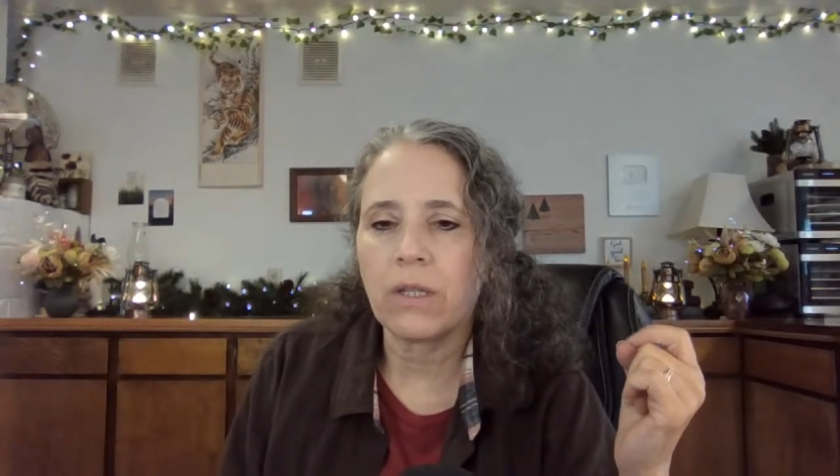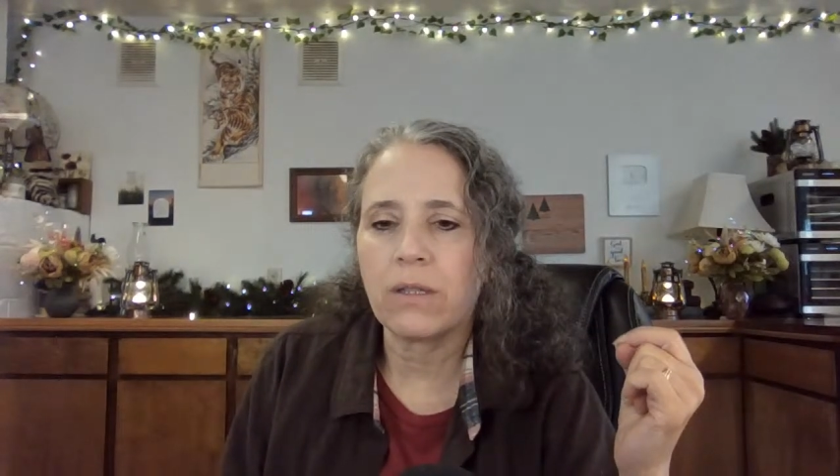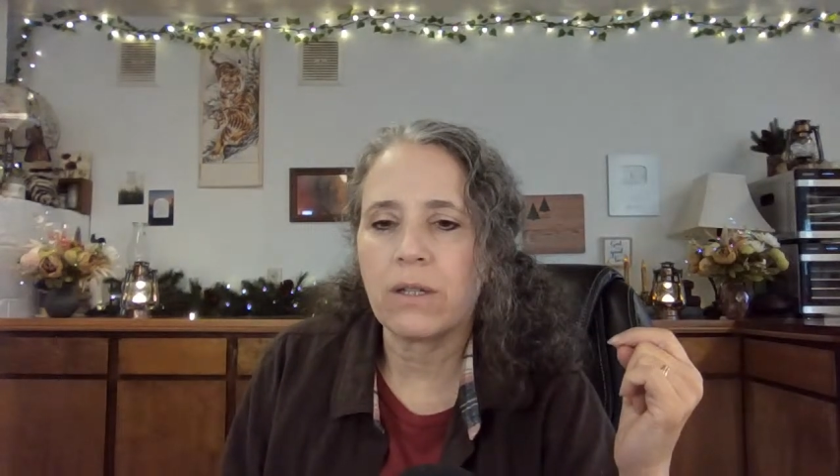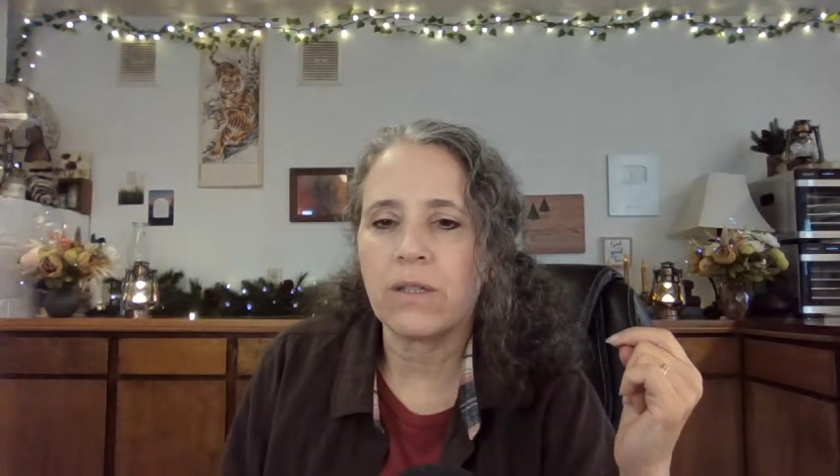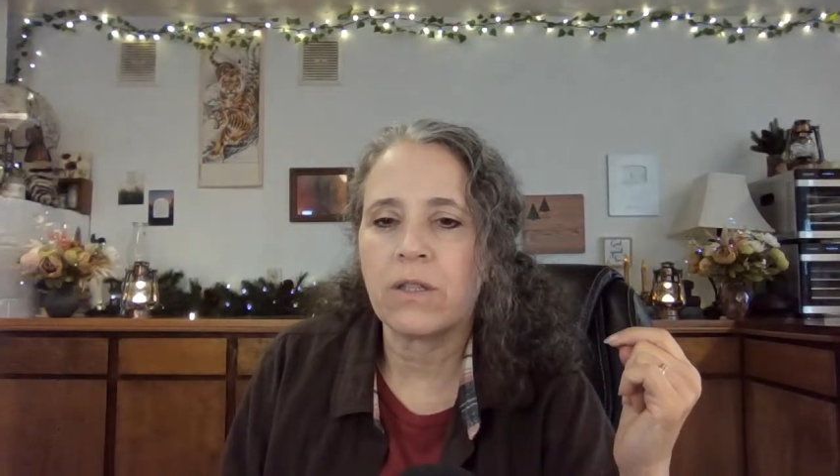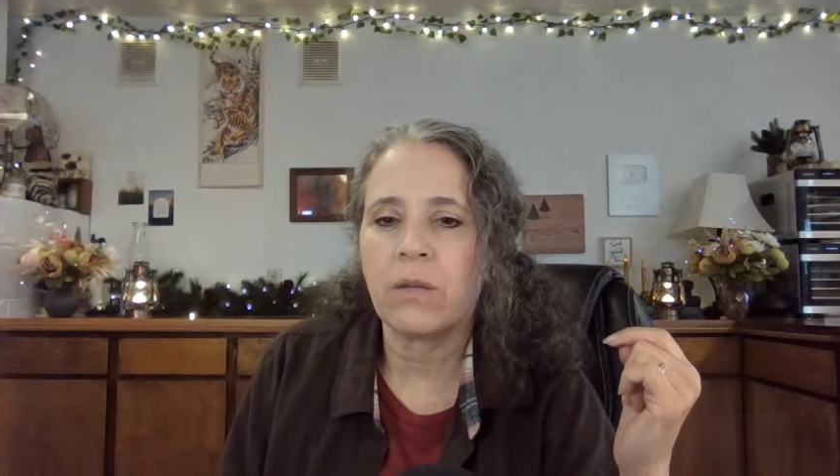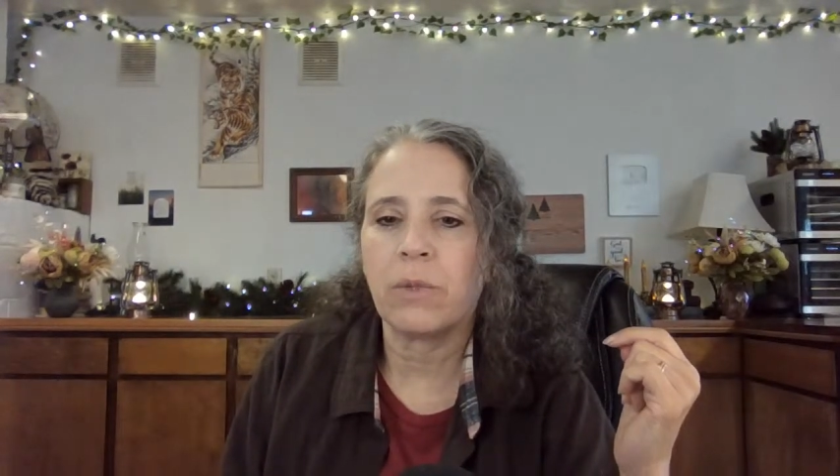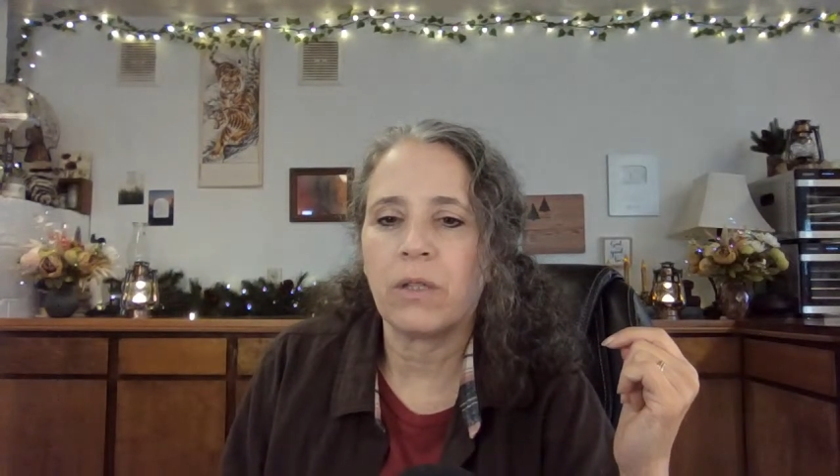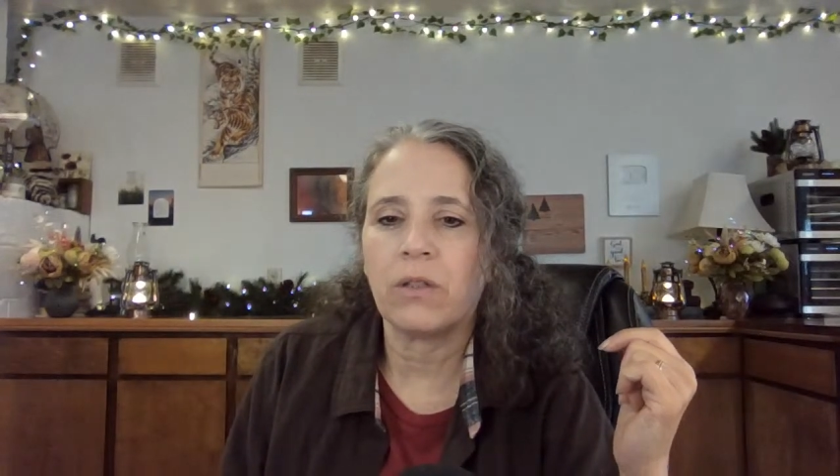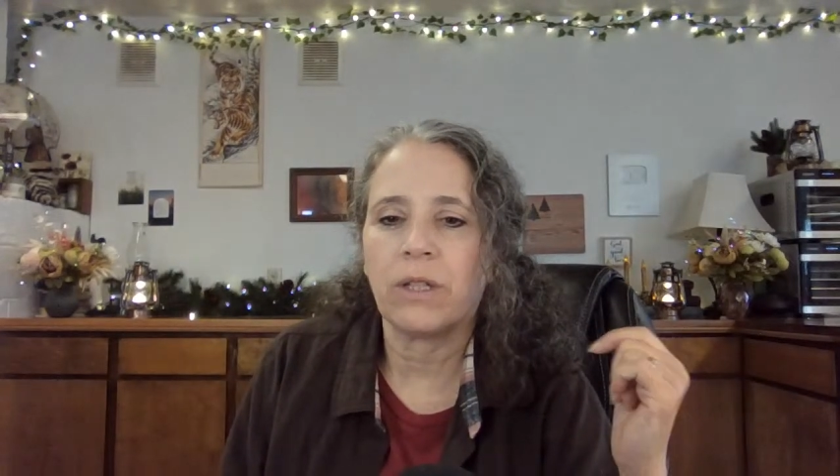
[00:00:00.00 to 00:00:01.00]
I saw some
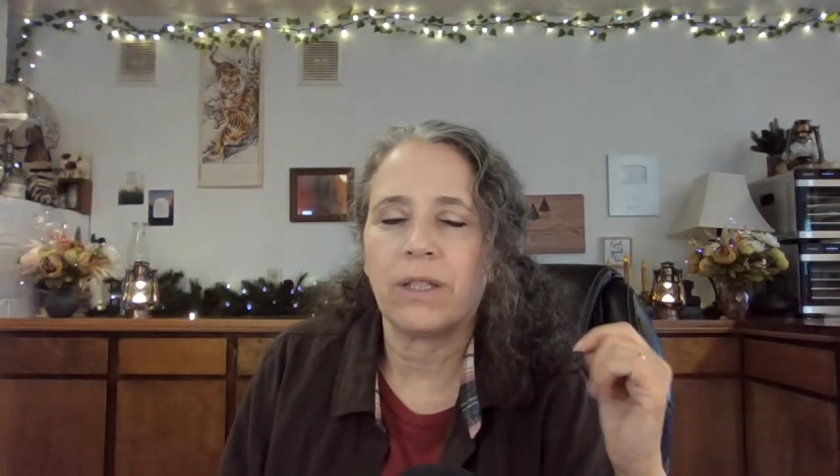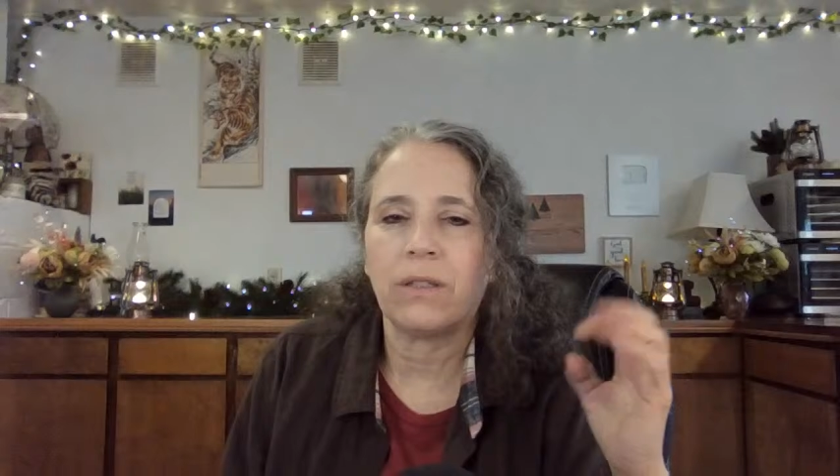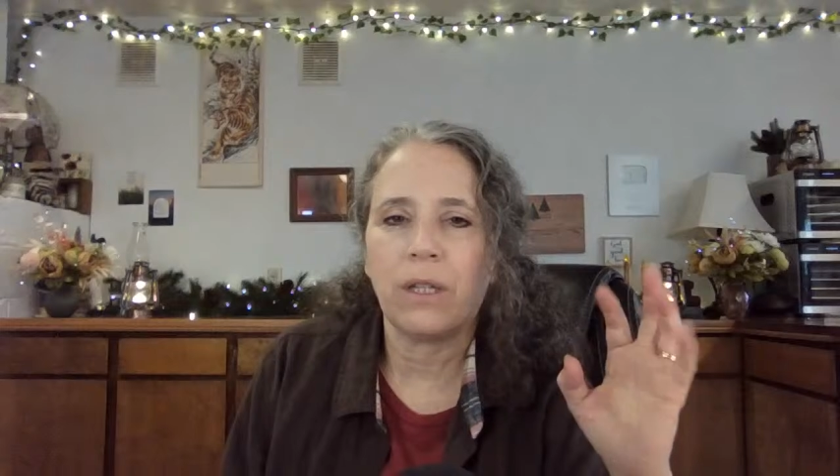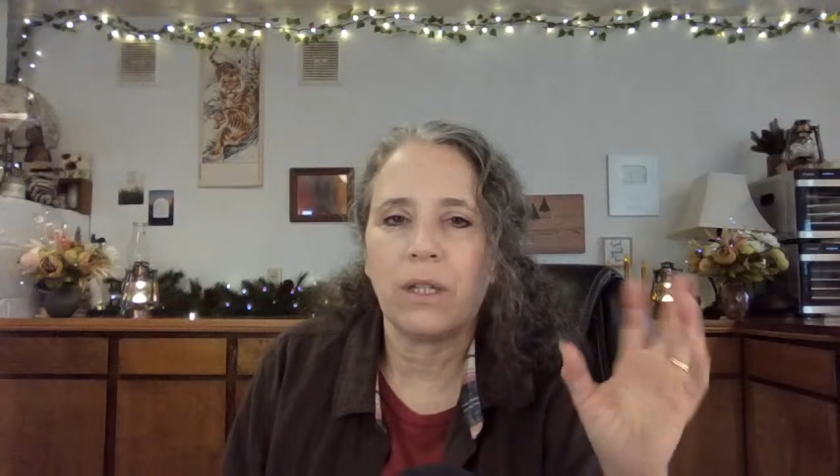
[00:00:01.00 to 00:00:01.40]
that look like the